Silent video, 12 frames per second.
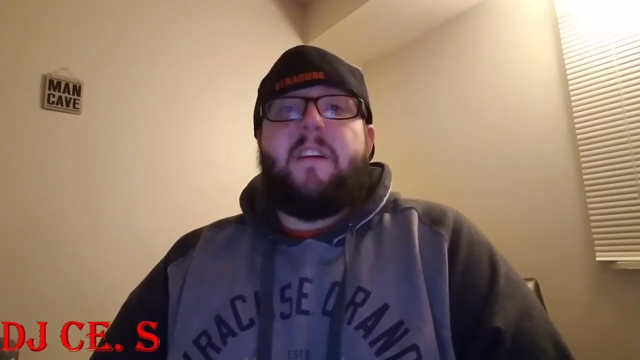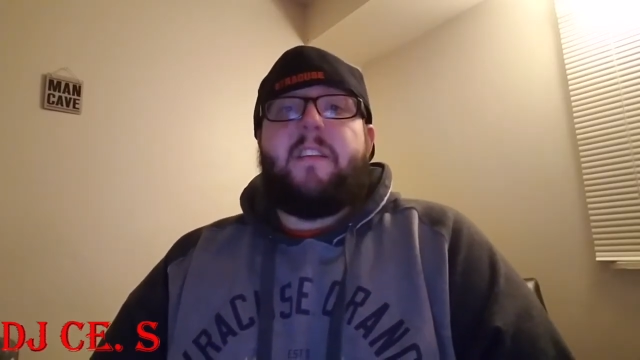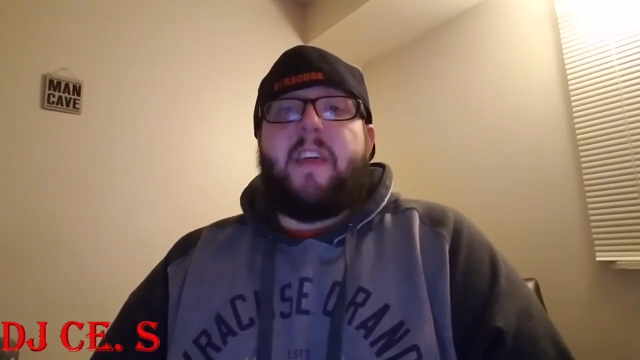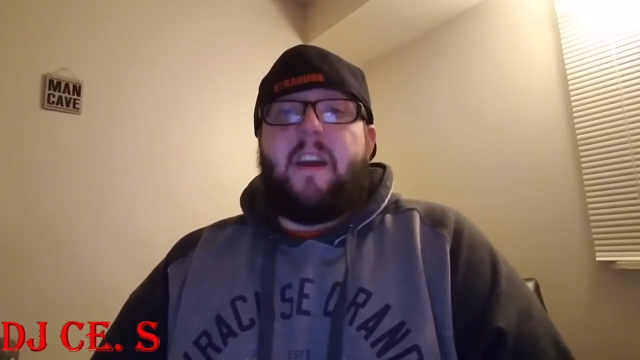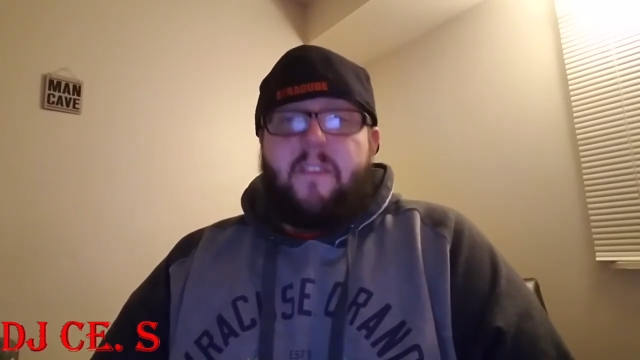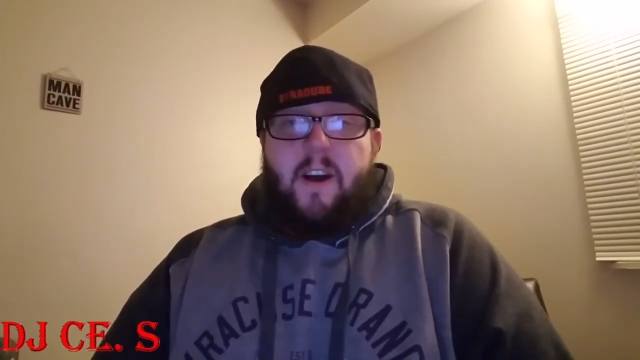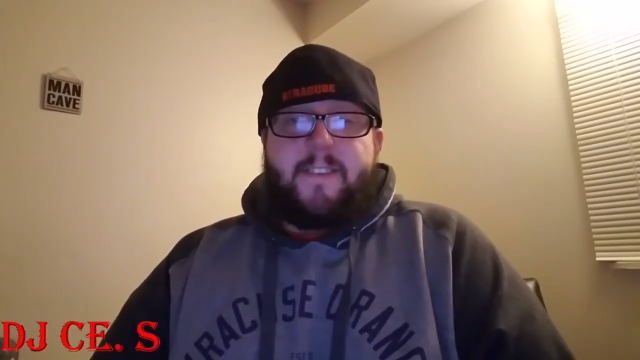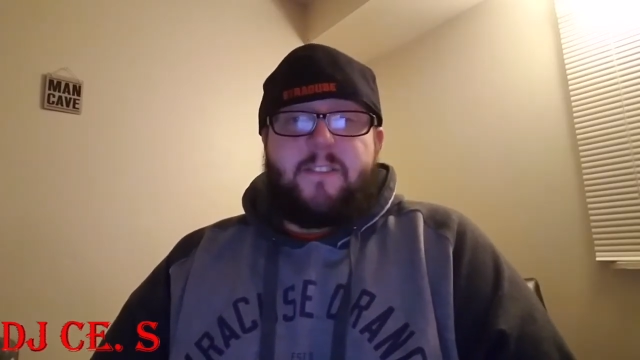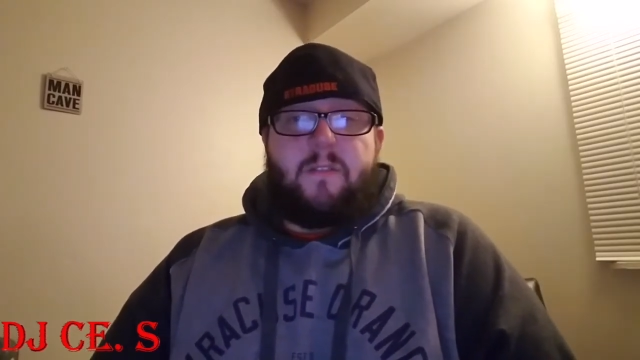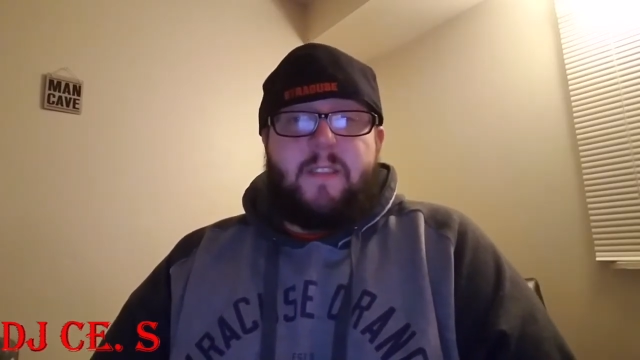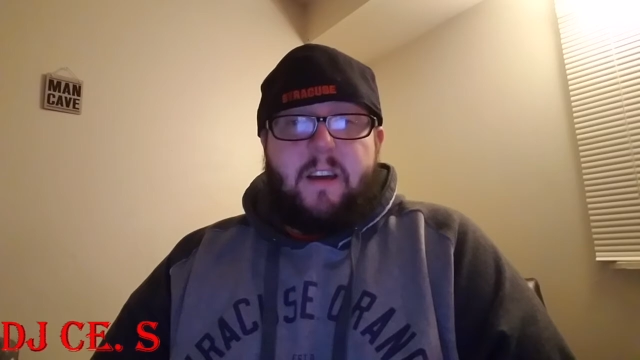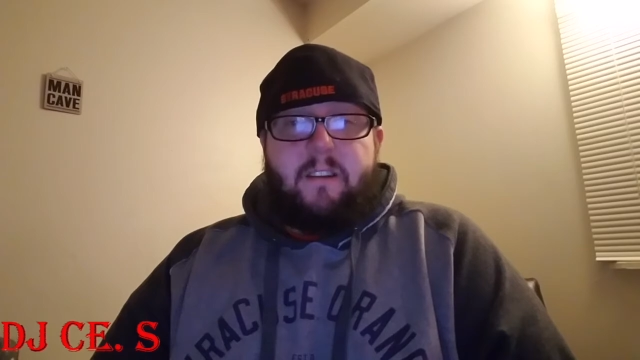They have
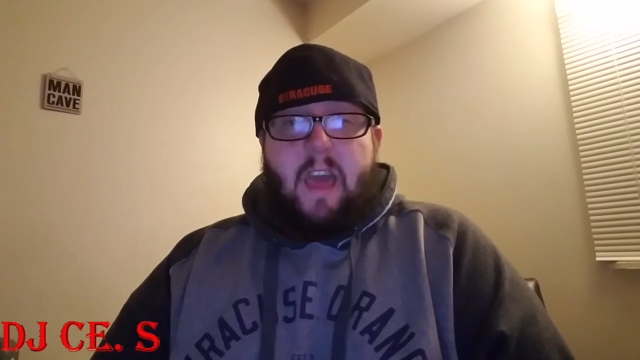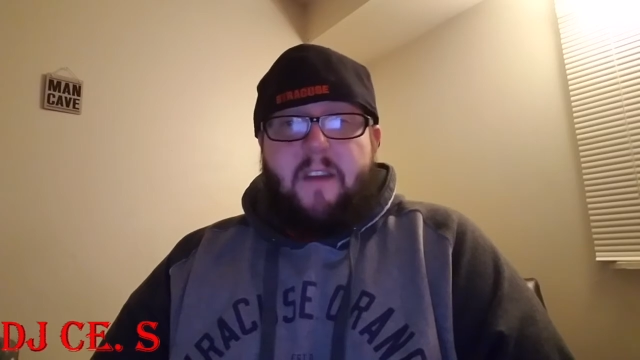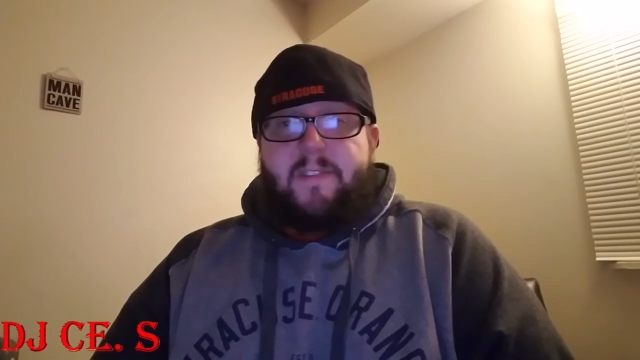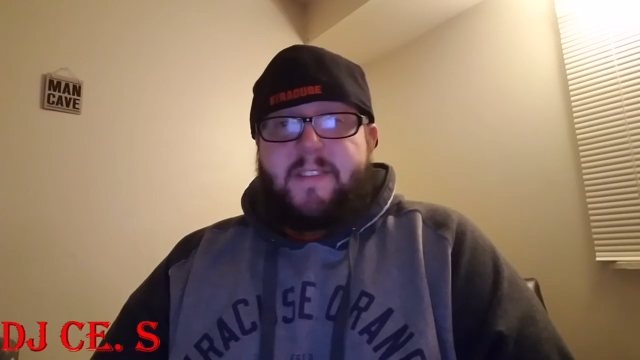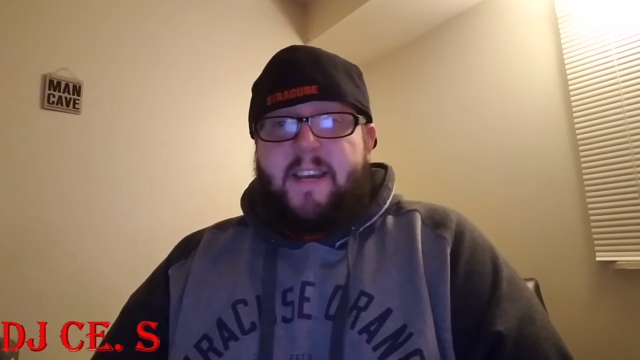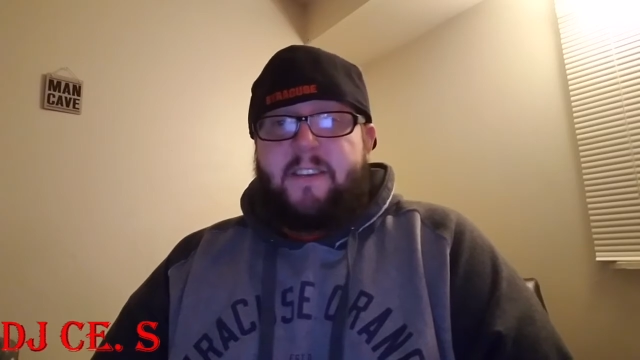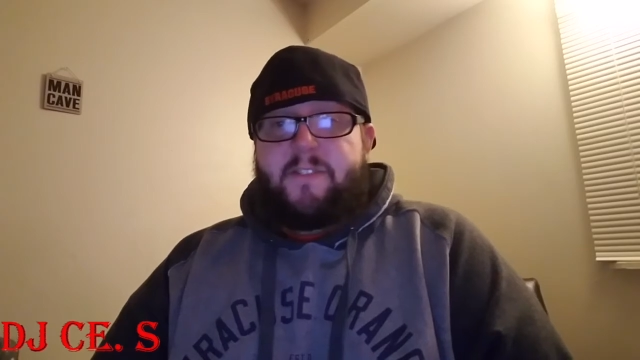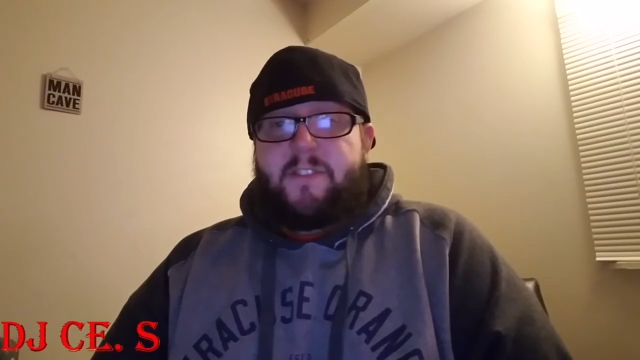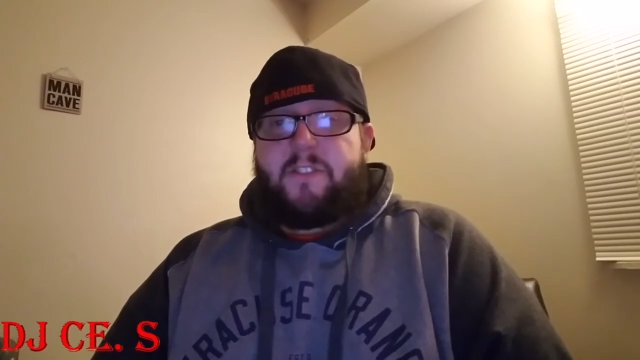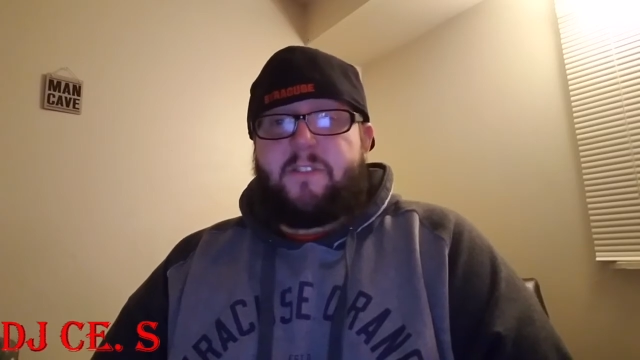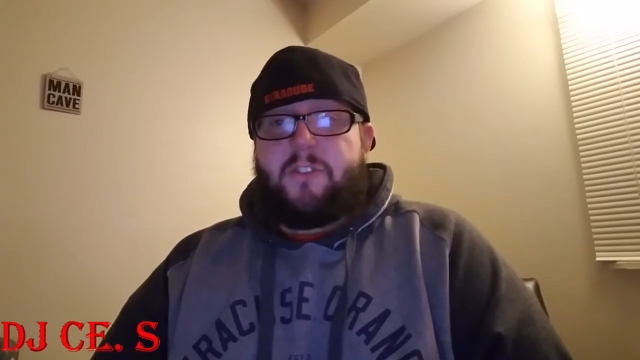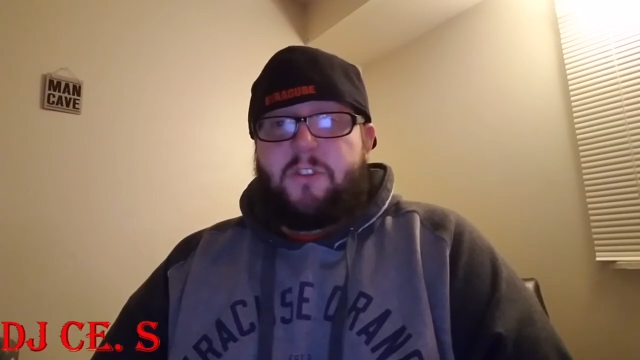also allowed
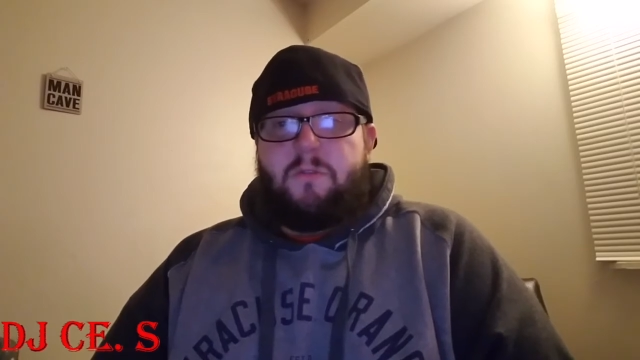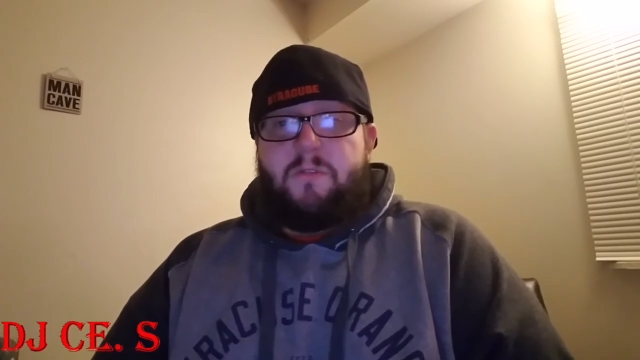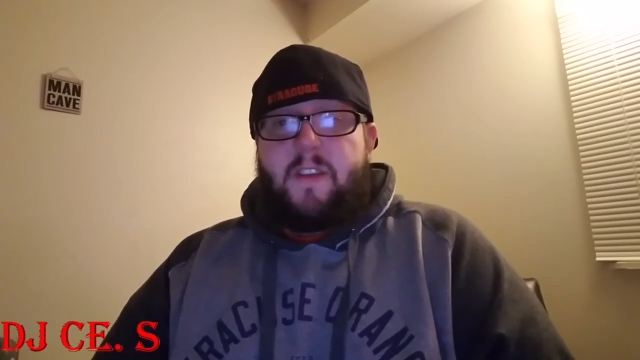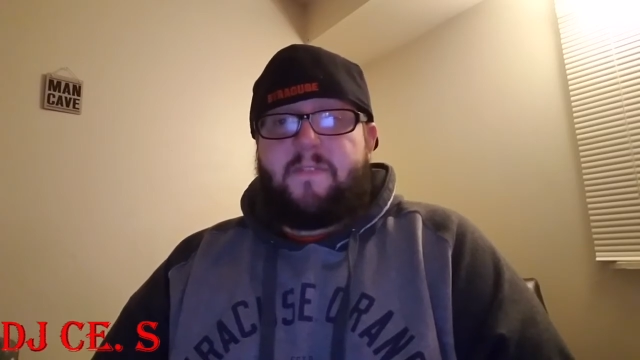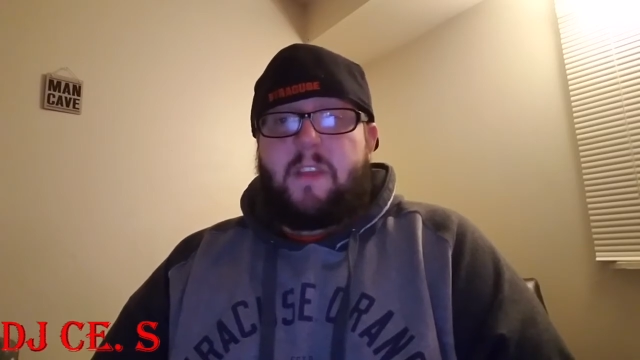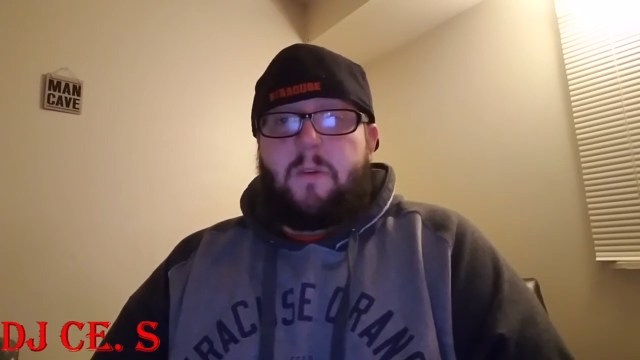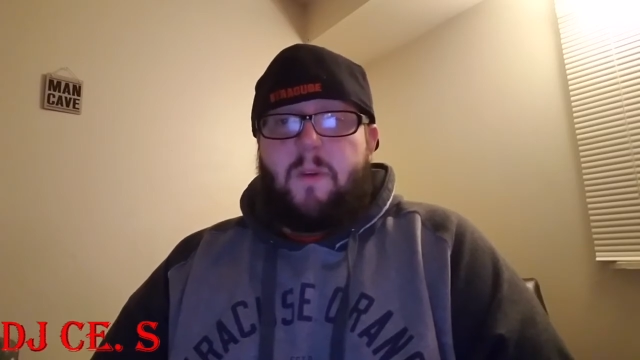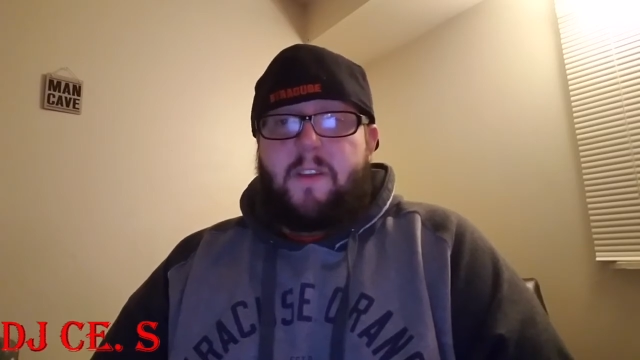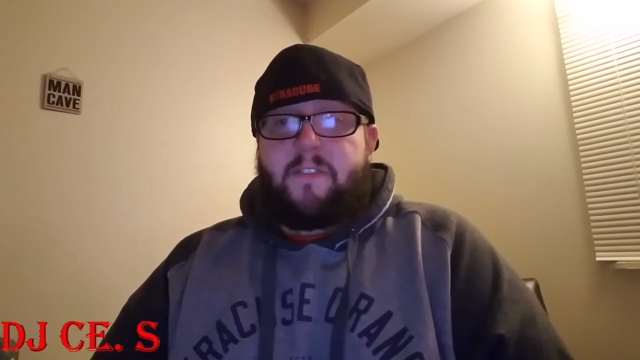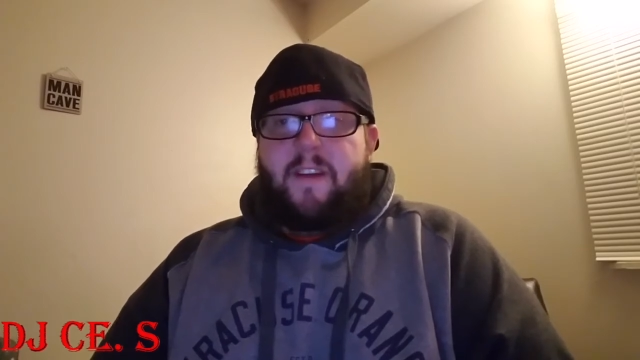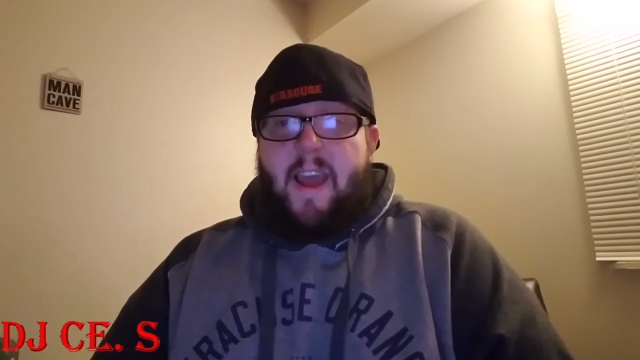advertisers to choose if they want their